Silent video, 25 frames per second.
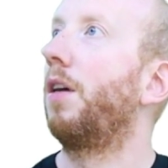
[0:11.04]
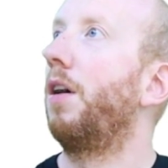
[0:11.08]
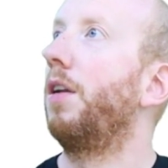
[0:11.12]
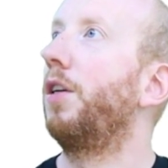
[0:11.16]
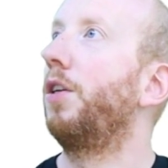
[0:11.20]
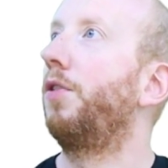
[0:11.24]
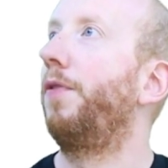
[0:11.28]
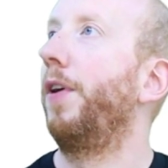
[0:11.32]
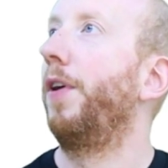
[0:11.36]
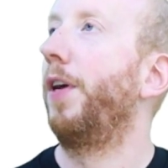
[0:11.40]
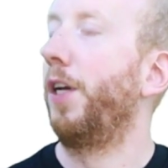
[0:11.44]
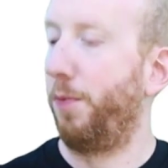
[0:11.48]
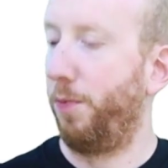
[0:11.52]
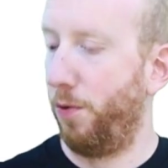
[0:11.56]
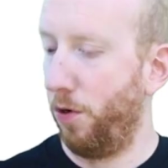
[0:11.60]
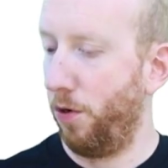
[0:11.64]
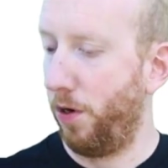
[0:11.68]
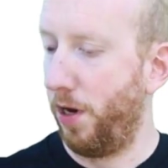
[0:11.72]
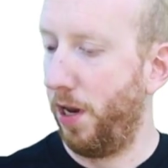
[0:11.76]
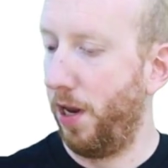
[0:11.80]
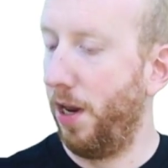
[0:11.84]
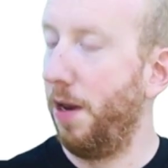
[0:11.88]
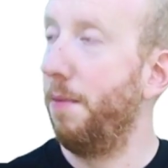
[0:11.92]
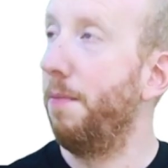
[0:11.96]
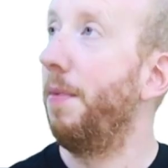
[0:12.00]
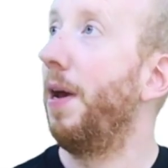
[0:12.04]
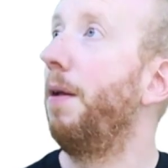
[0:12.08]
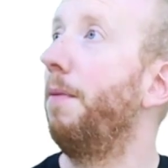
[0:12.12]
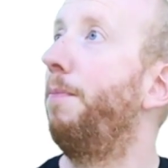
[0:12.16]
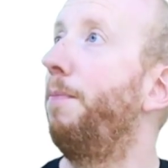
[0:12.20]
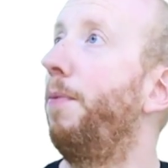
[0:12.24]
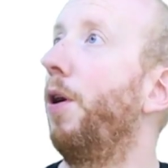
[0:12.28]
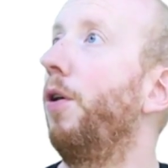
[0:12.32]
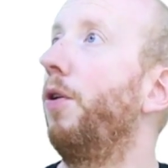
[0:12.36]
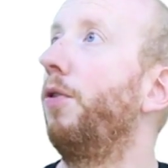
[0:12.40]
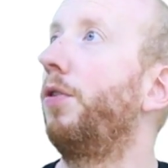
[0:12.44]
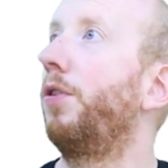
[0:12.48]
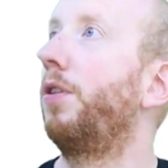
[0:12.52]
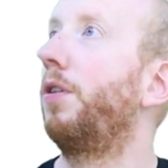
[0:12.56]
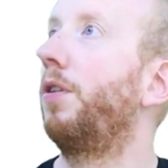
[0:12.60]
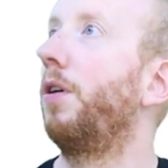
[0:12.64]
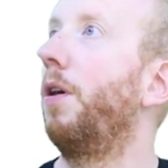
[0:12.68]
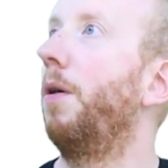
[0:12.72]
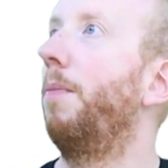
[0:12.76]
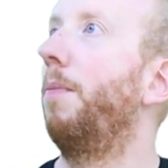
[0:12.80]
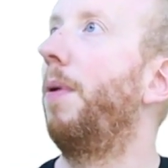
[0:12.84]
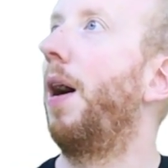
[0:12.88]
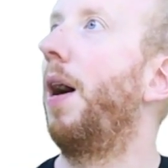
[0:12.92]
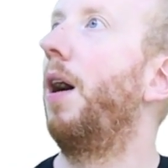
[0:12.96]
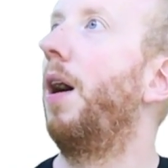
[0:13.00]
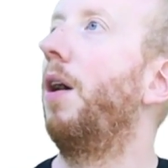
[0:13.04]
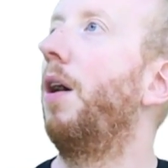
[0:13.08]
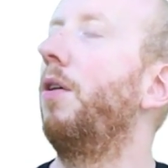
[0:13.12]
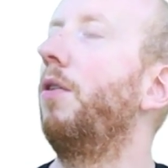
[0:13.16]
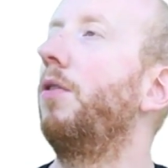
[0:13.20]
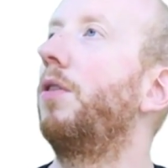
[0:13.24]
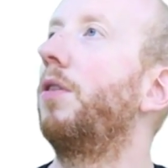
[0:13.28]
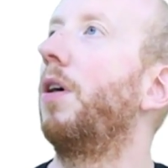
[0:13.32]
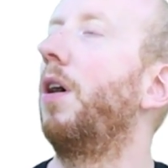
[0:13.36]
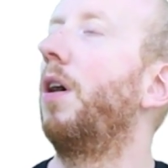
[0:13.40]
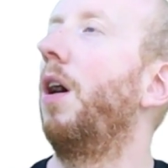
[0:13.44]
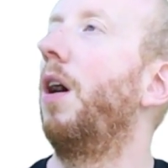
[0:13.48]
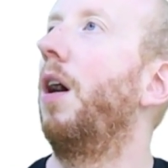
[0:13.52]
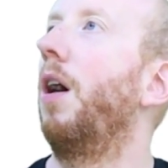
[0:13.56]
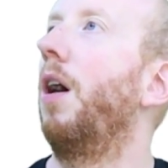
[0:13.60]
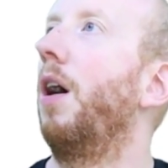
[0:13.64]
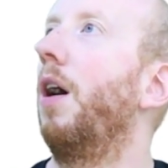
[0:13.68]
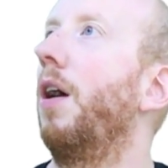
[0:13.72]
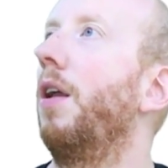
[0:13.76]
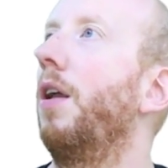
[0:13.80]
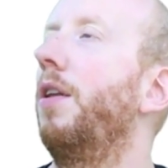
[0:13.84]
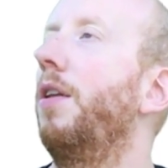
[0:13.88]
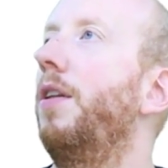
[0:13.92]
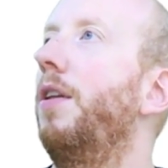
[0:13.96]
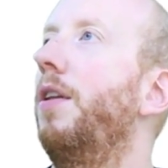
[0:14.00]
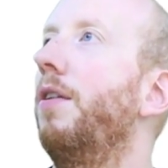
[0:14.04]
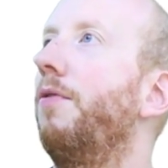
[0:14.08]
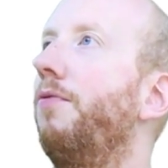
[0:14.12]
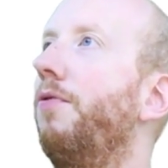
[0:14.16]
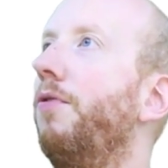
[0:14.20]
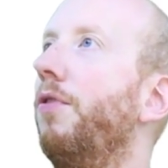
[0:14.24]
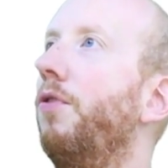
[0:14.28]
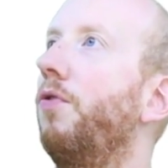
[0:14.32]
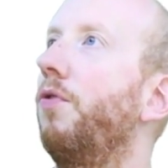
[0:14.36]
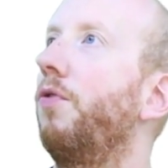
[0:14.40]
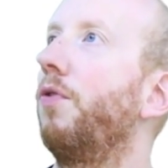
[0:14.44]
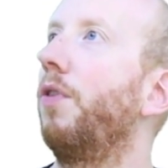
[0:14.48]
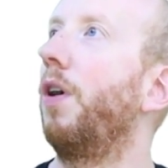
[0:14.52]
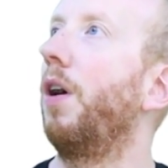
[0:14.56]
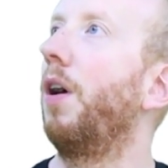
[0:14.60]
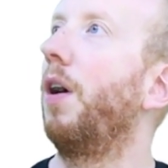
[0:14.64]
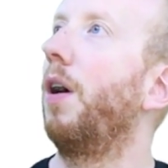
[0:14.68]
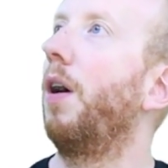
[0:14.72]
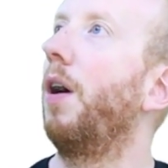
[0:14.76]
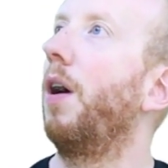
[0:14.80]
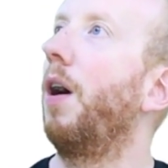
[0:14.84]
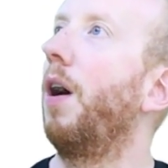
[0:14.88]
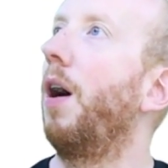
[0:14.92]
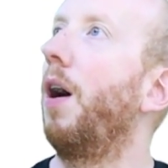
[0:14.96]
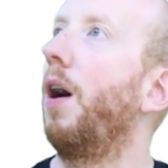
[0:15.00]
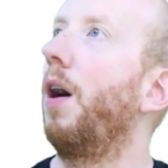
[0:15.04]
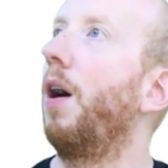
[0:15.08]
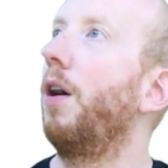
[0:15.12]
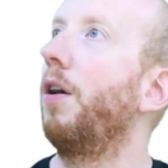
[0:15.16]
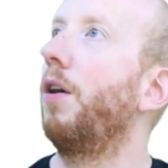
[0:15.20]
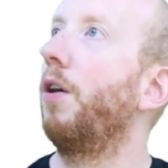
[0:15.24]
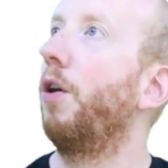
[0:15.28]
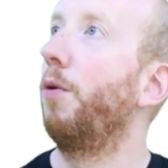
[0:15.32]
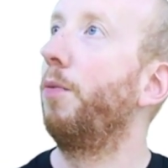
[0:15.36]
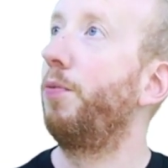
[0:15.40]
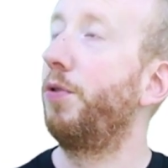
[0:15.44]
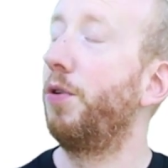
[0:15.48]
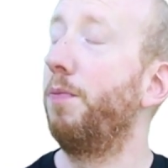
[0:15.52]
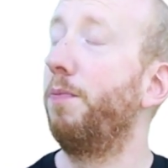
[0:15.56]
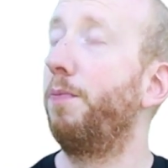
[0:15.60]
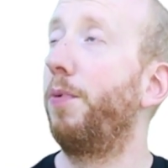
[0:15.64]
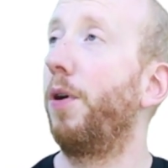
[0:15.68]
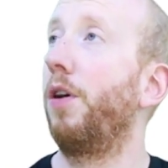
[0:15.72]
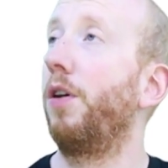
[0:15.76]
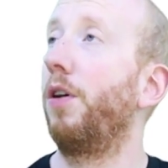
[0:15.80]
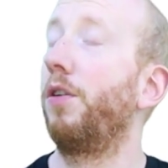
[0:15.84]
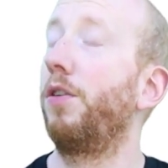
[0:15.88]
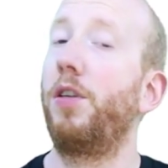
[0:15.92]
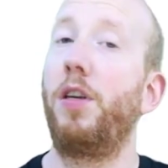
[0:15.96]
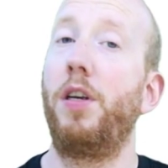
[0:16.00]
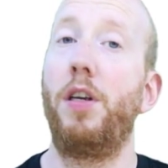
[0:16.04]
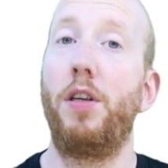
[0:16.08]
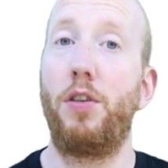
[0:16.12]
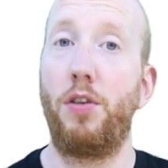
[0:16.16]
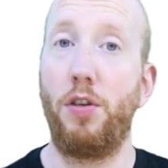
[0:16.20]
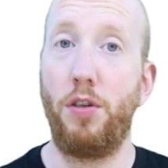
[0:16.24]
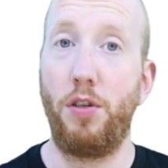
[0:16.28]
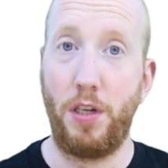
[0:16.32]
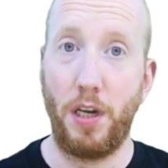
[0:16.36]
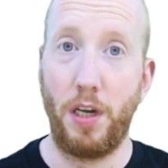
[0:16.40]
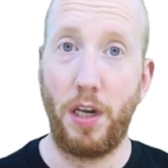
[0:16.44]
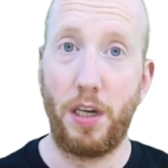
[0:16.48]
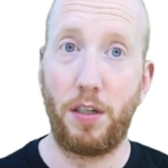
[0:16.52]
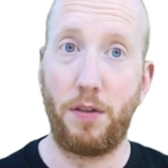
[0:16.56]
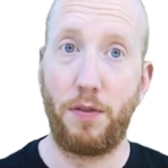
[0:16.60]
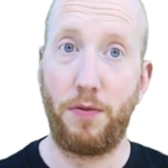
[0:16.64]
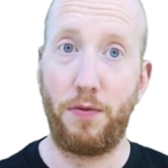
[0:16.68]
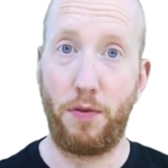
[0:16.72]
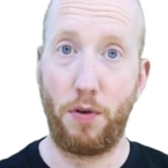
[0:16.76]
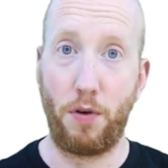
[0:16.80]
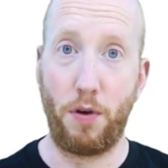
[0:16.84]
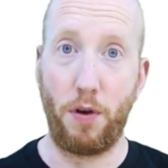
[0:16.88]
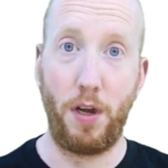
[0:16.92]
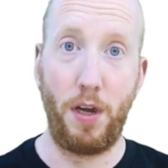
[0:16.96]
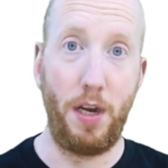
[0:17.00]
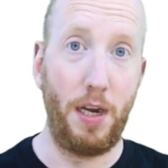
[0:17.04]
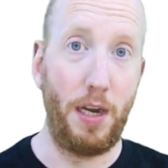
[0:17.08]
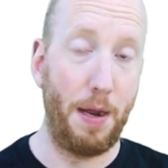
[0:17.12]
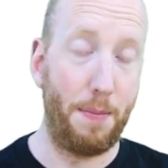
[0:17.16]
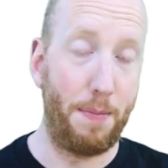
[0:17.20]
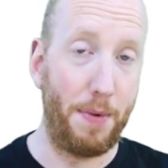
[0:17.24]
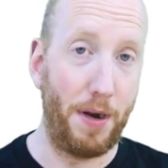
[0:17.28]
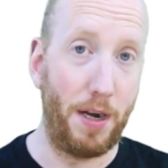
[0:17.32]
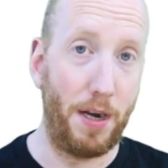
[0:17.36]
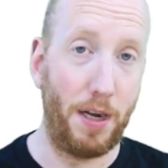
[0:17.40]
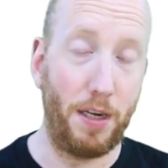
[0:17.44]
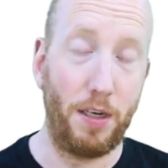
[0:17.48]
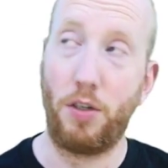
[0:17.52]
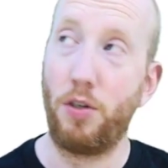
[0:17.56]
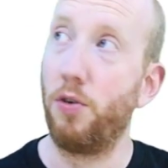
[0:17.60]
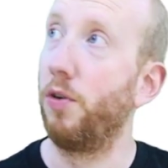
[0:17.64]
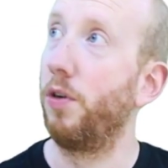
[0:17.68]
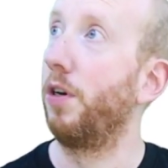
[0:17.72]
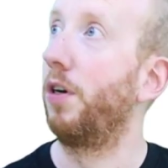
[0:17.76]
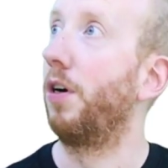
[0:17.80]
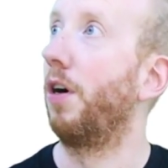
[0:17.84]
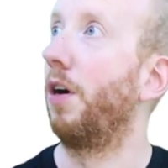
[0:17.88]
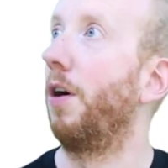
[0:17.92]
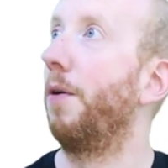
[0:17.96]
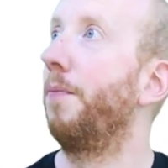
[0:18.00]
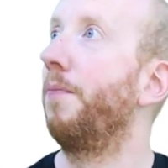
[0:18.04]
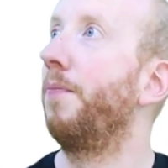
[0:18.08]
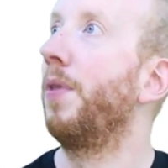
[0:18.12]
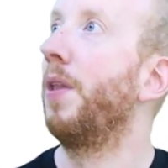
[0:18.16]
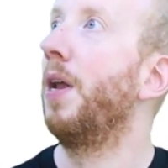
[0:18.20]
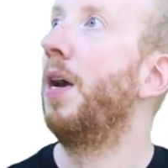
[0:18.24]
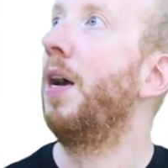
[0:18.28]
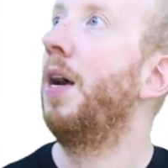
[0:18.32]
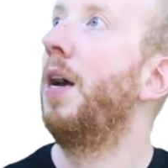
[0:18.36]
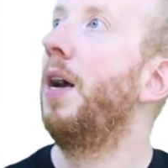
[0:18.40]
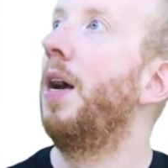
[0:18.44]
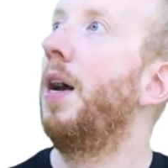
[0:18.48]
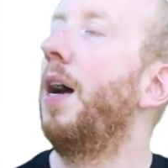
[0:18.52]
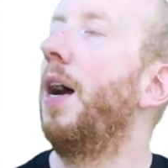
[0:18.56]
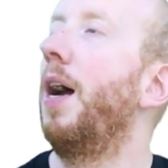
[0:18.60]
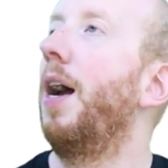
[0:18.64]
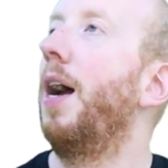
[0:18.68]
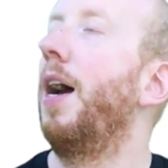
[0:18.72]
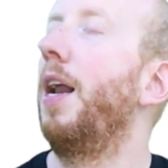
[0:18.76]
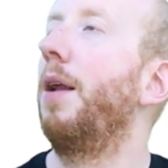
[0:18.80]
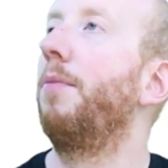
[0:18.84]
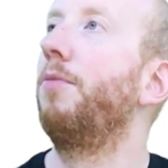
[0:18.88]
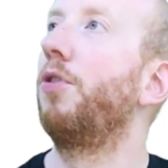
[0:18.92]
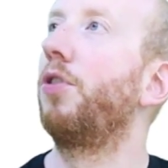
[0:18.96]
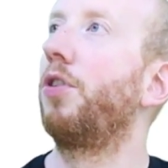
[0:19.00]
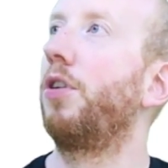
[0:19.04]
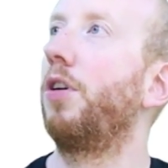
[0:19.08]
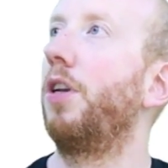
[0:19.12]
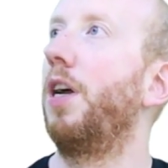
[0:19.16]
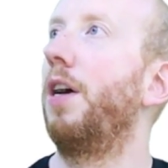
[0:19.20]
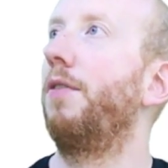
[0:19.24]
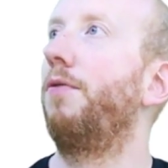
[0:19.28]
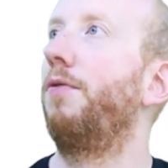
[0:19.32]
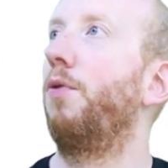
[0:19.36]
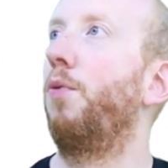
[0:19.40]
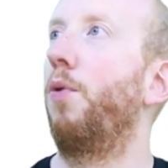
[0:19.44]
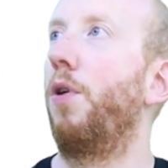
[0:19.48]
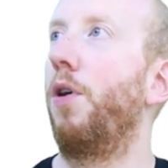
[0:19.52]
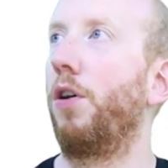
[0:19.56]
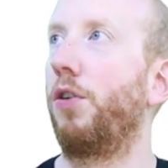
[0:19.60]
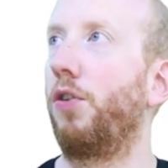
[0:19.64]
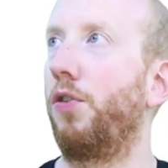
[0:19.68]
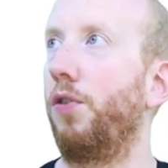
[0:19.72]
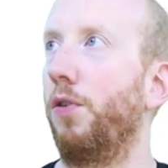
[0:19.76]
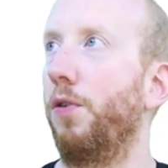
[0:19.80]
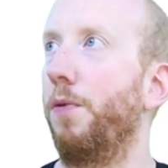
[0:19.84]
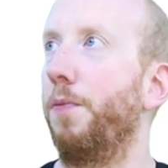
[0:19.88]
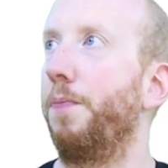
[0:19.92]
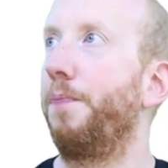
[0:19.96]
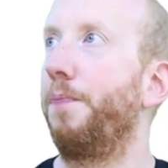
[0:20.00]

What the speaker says: his Facebook he made a post about different option parts he suggests for the Mi9 touring car. And I'm just going to have a walkthrough.